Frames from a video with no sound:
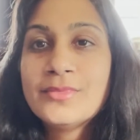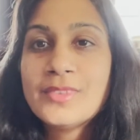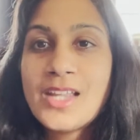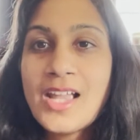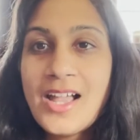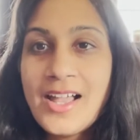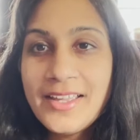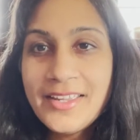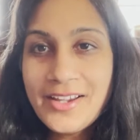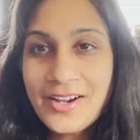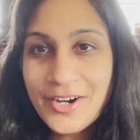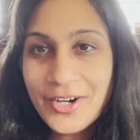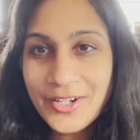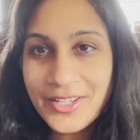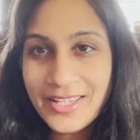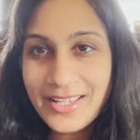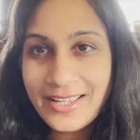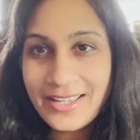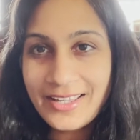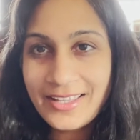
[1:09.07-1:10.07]
Hi,
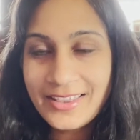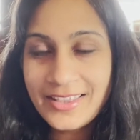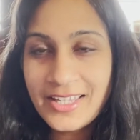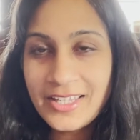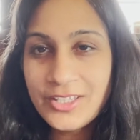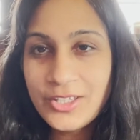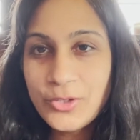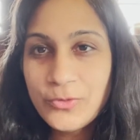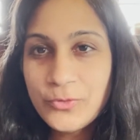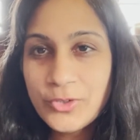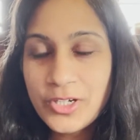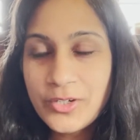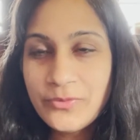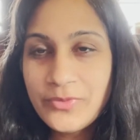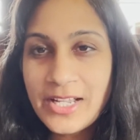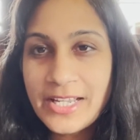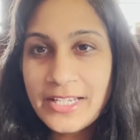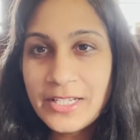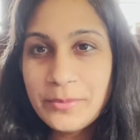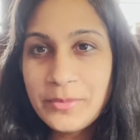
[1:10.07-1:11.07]
Arya. Thank you for
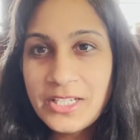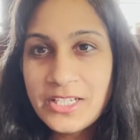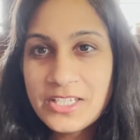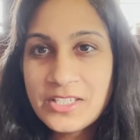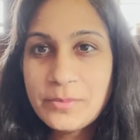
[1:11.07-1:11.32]
inviting me to